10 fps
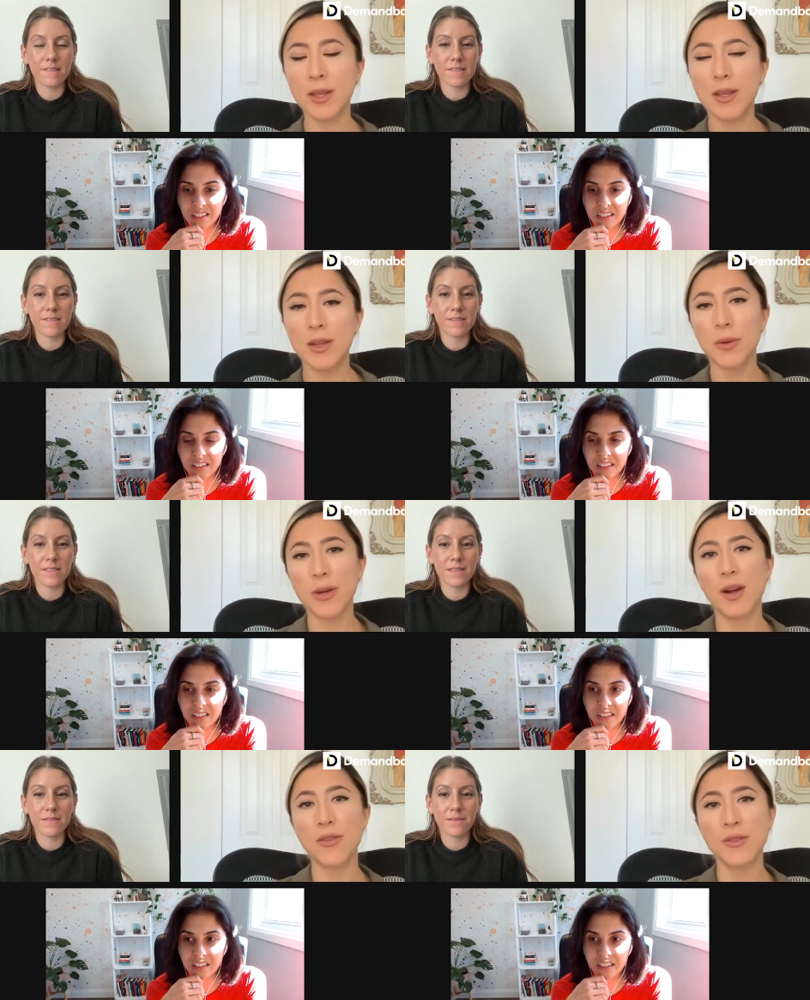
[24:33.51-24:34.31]
Speaker 1: going
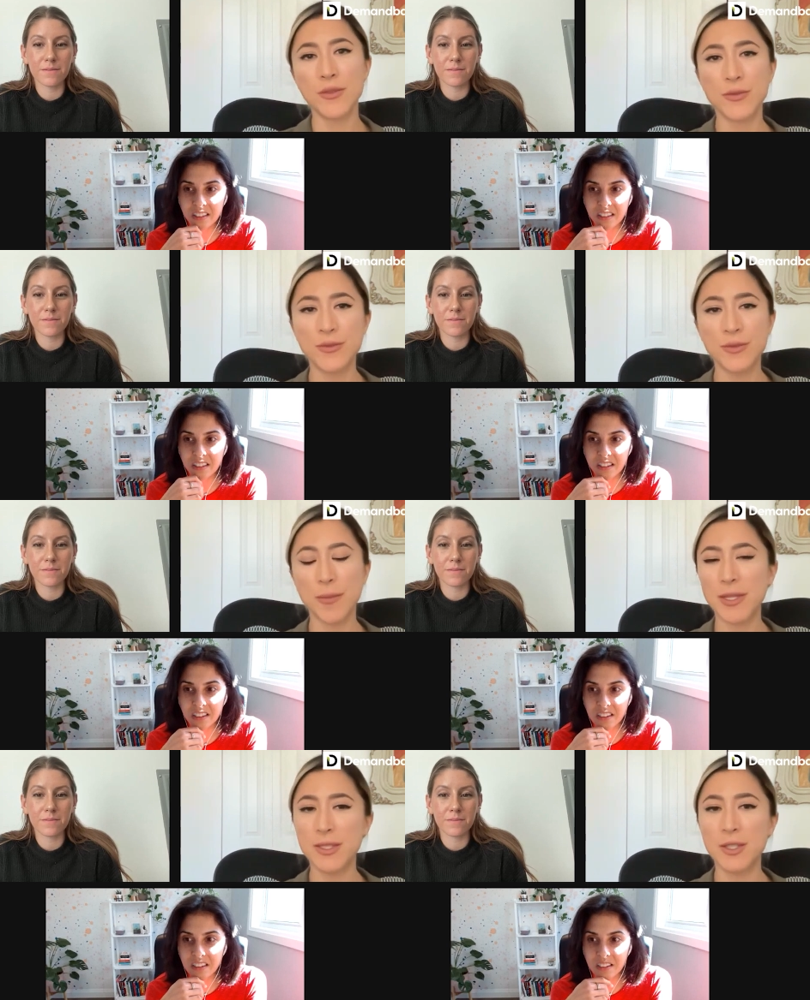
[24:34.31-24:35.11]
off of i
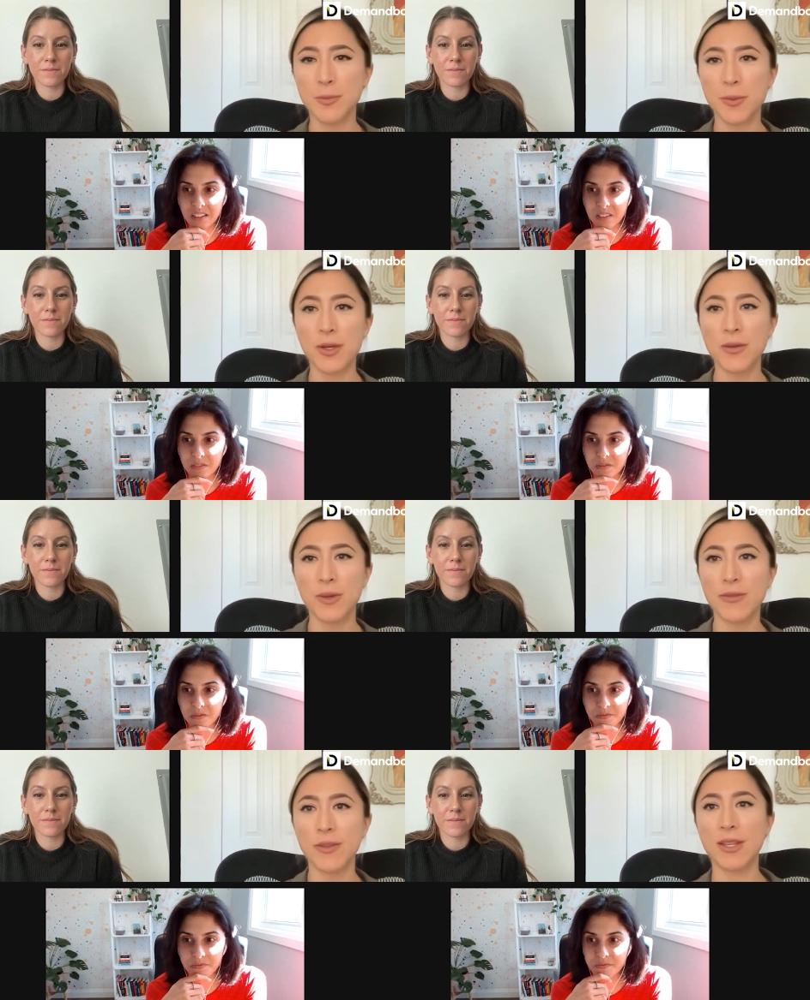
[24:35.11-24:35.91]
mean to your point
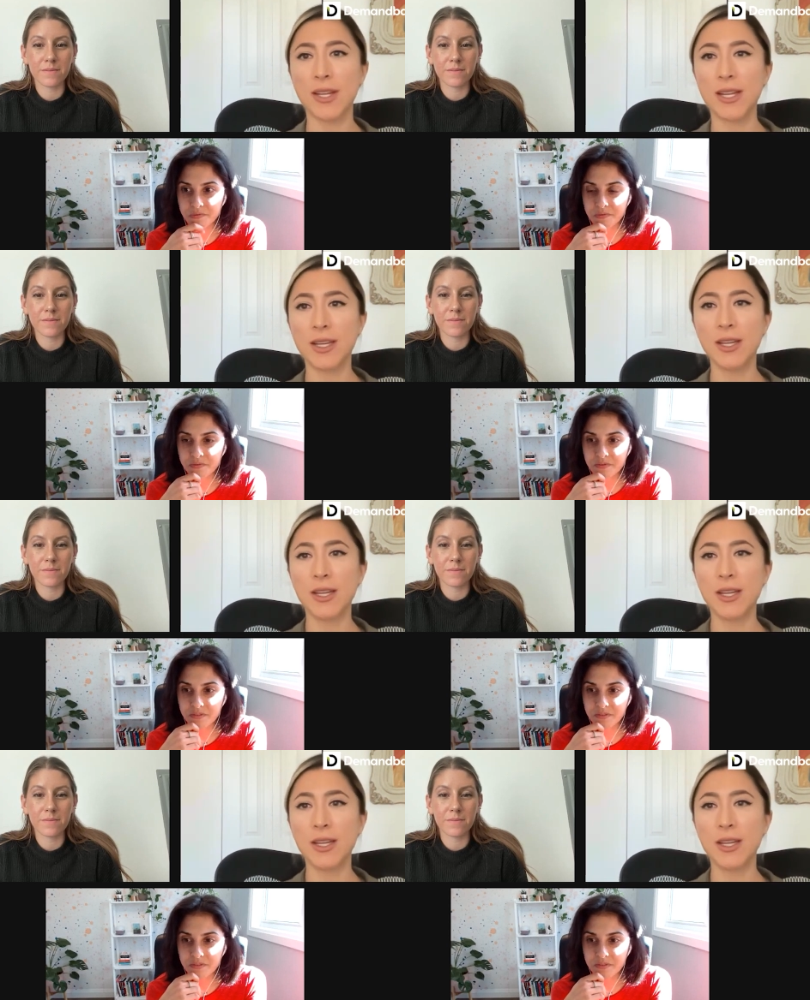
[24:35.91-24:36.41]
reva like